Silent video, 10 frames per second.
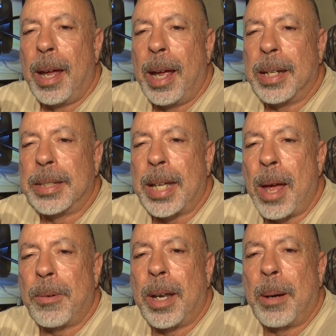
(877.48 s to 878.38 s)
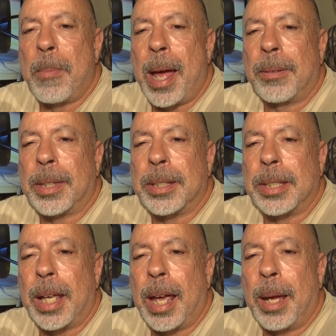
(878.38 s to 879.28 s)
it sounded about the
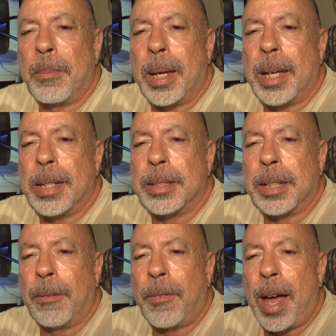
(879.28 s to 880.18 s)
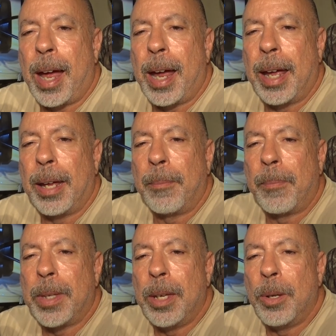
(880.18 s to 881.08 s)
same as if I
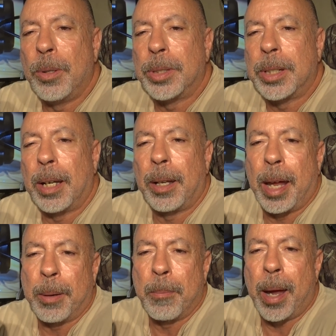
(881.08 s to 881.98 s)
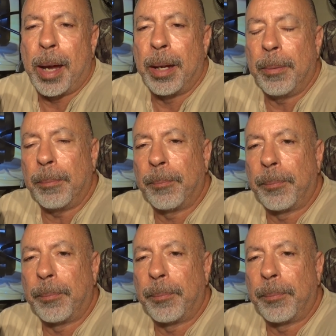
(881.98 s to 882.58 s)
used like my